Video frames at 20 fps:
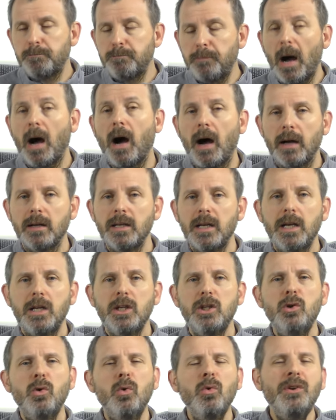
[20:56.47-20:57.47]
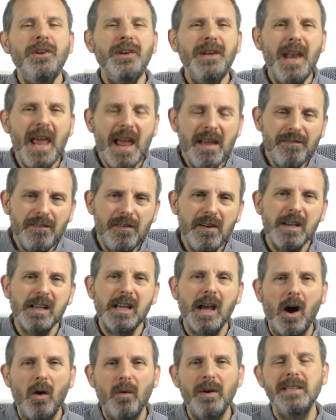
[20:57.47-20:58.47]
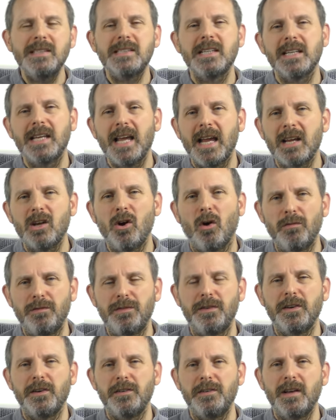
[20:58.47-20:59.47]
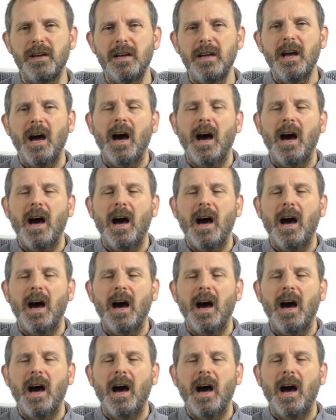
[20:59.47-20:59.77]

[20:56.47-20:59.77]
But you're never going to get confident